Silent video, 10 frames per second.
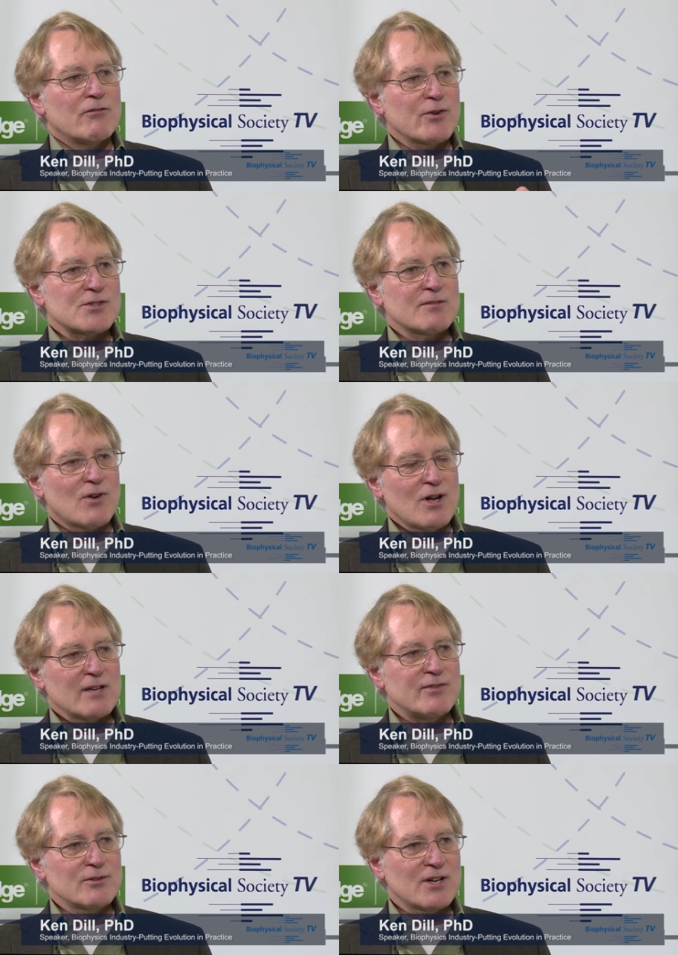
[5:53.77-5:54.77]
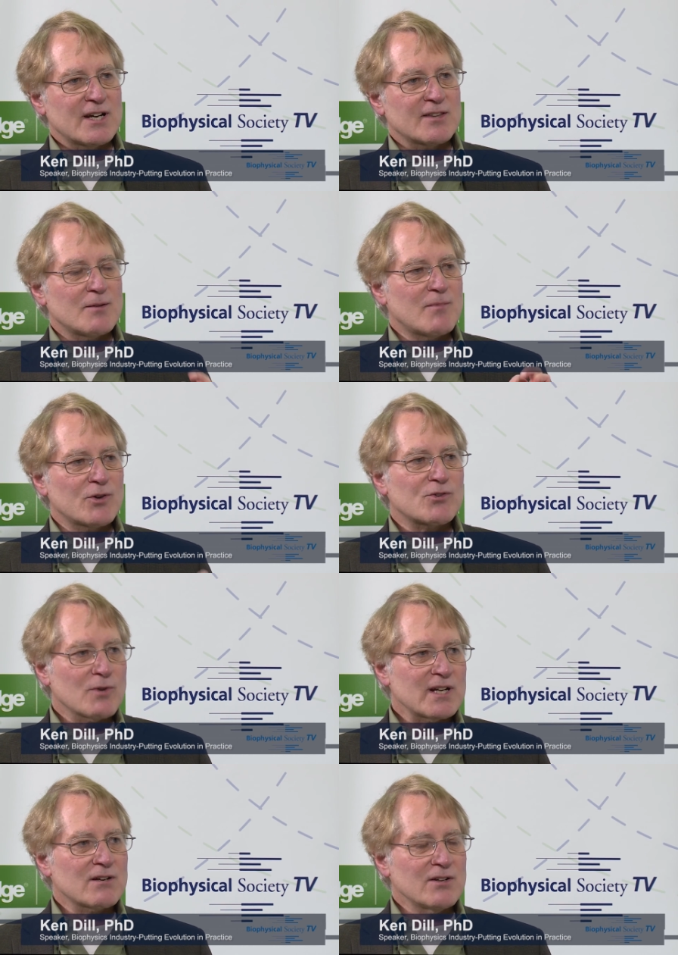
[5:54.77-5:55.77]
First of all, if you look at the most
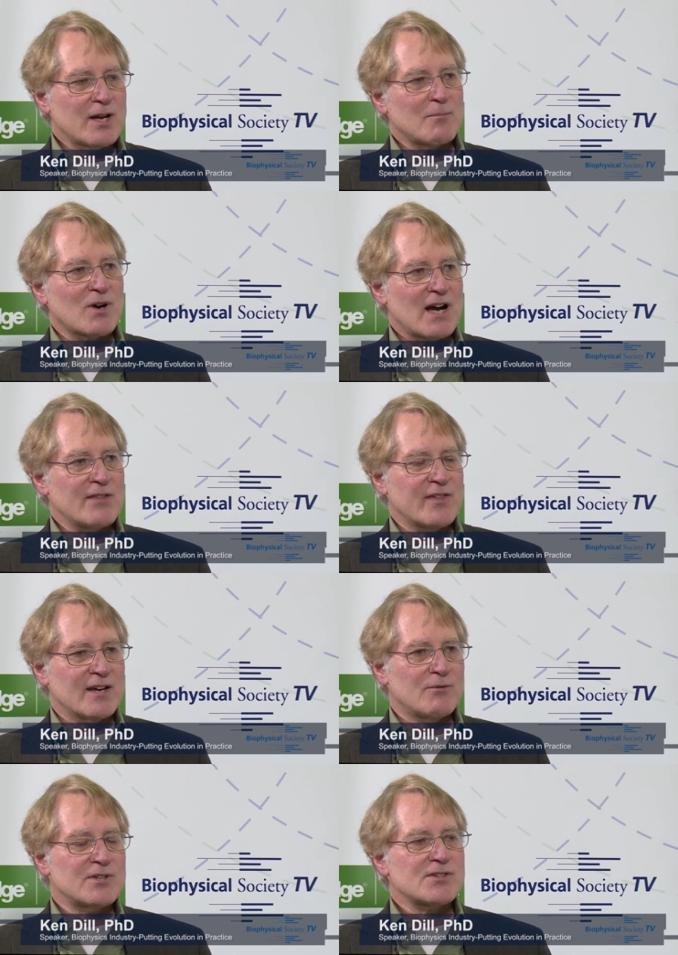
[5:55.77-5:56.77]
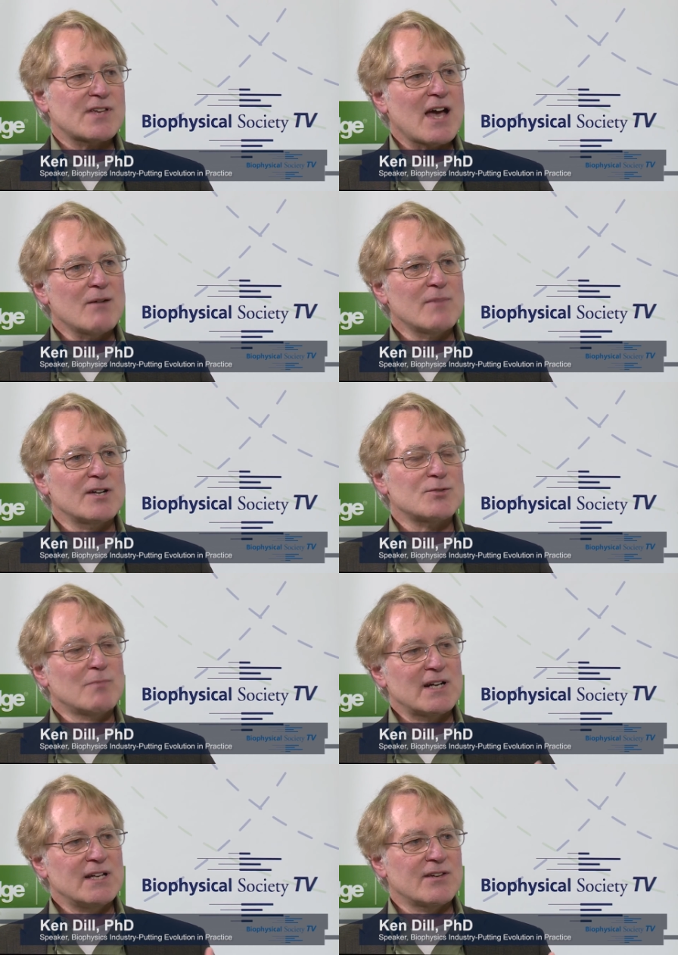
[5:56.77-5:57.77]
critical number, I think, which is how much
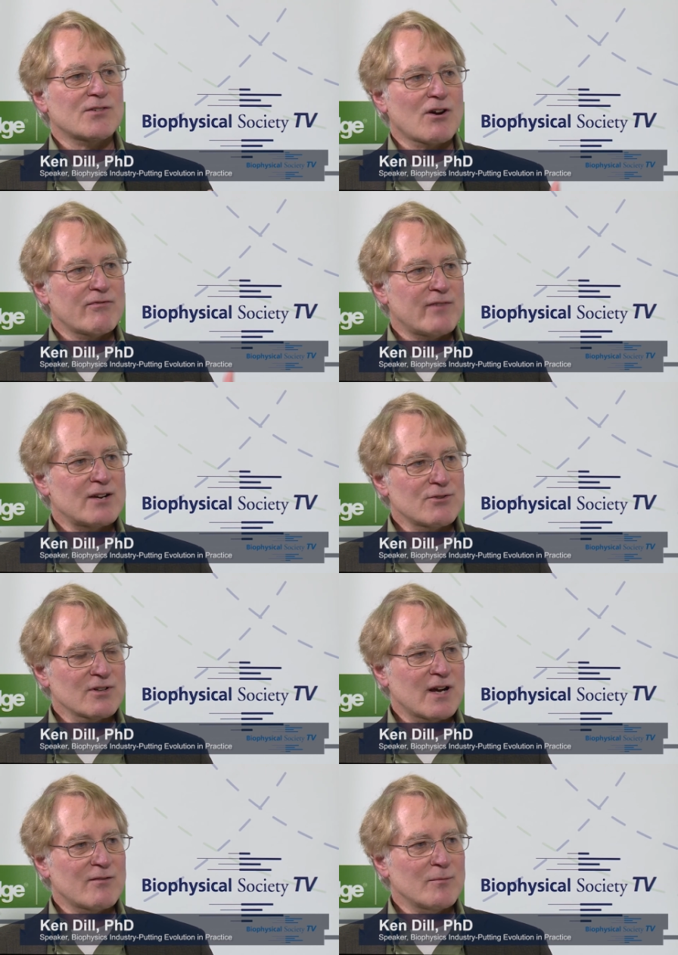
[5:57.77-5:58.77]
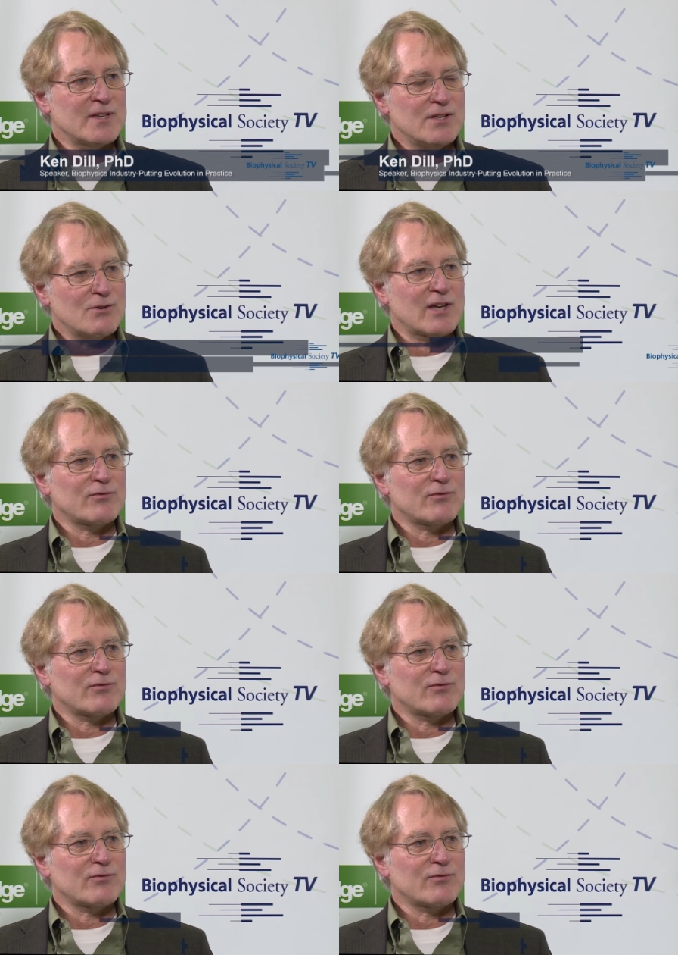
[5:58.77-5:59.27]
money does our federal government, the U.S.